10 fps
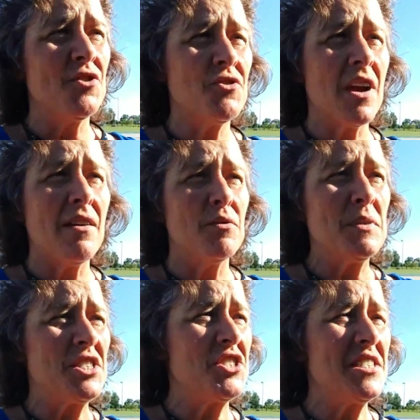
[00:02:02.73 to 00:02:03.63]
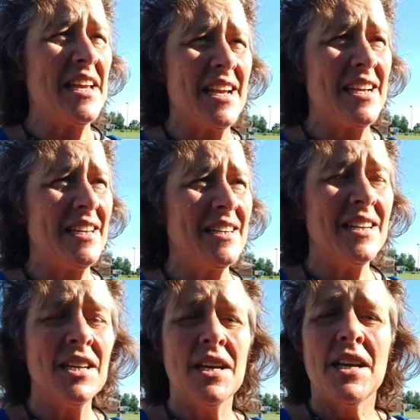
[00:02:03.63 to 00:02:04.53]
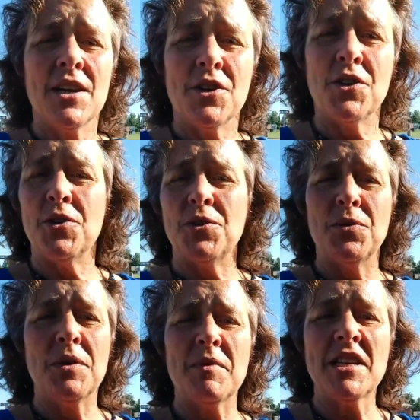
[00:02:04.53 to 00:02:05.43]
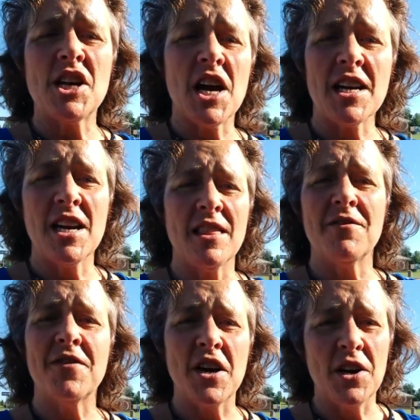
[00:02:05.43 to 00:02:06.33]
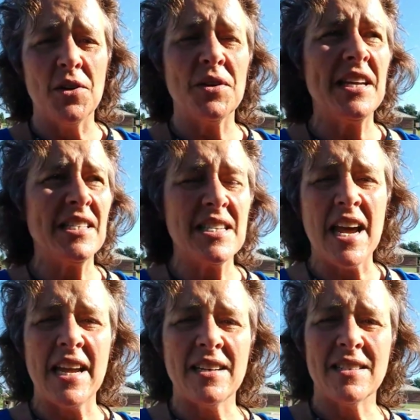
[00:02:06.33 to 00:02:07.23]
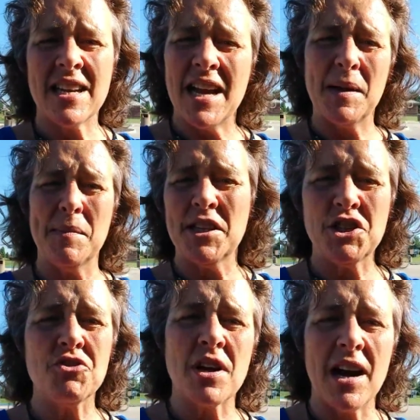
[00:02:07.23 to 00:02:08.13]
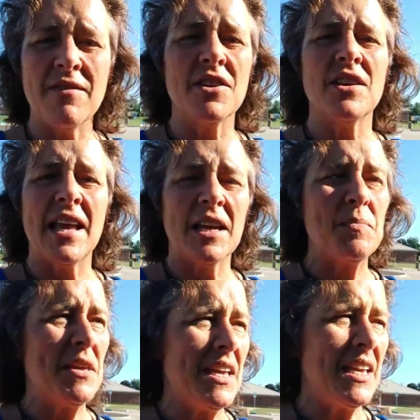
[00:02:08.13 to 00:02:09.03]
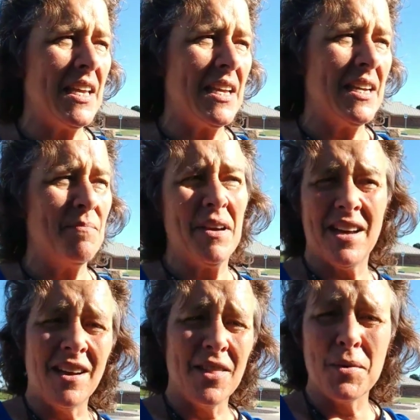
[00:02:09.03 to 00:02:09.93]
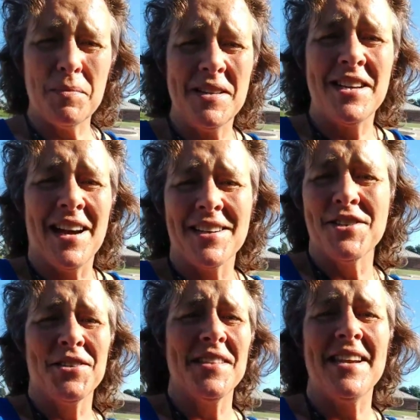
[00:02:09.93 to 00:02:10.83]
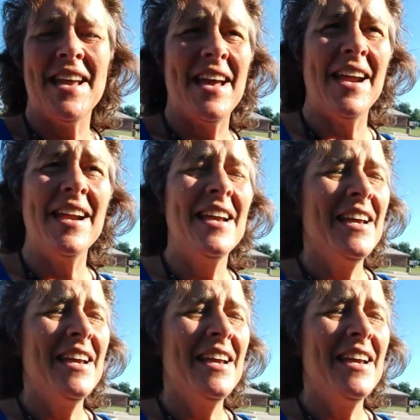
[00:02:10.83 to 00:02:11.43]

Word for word: driver, Mr. Dan, who we've been talking on the phone. He's a nighttime-ish driver like me, and but, although we've been talking during the day.